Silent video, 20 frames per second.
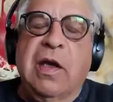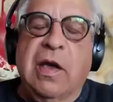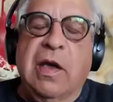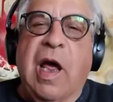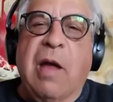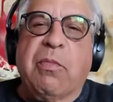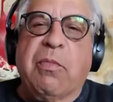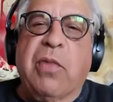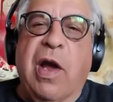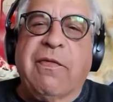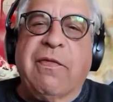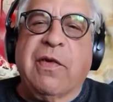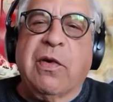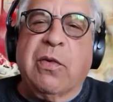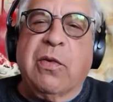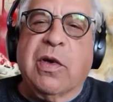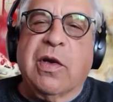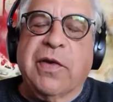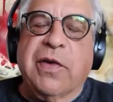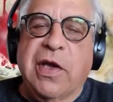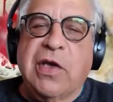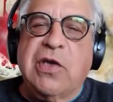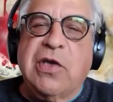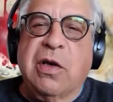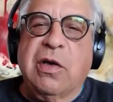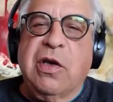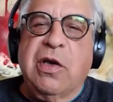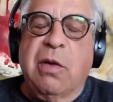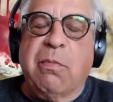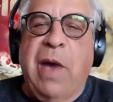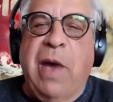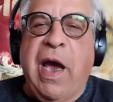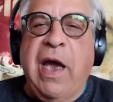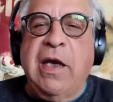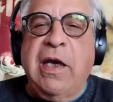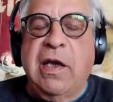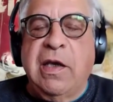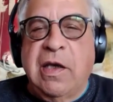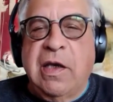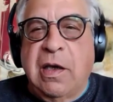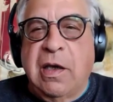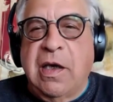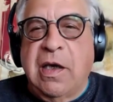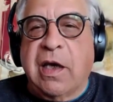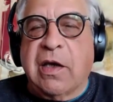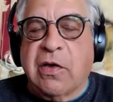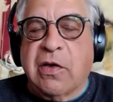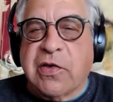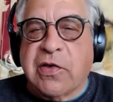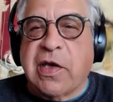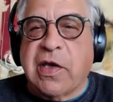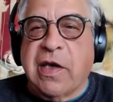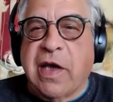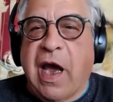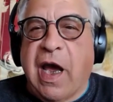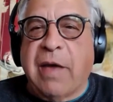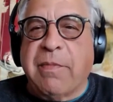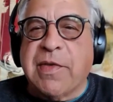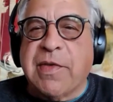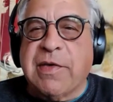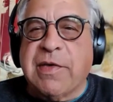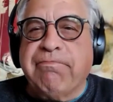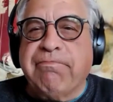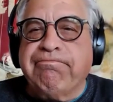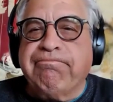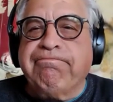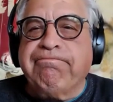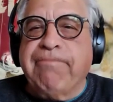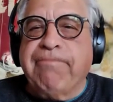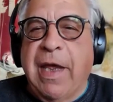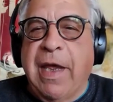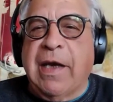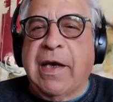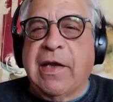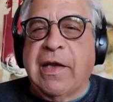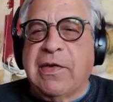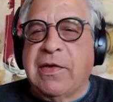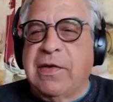the nonprofit world that you're minding the nickels and dimes, and it's